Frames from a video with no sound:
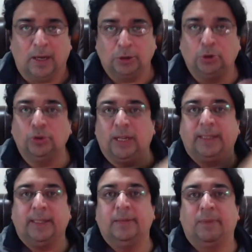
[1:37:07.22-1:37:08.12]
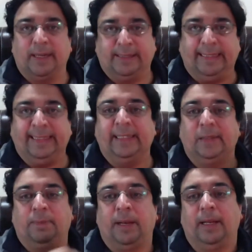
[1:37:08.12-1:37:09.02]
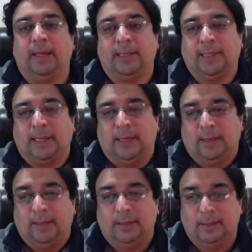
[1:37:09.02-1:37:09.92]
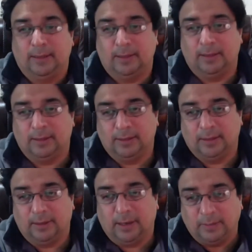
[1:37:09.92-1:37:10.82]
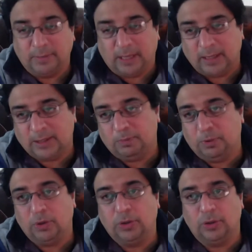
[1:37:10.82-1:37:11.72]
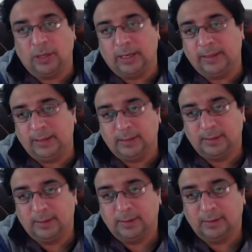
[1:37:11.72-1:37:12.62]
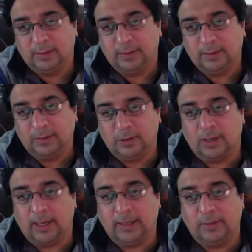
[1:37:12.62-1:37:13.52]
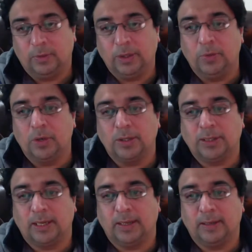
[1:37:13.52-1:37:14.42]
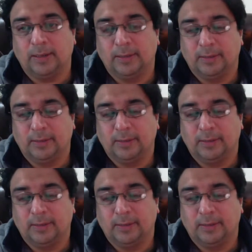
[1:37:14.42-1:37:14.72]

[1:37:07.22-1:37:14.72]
do that in my detailed playlist. Ramdas, bro, go ahead. Go ahead. What do you want to say?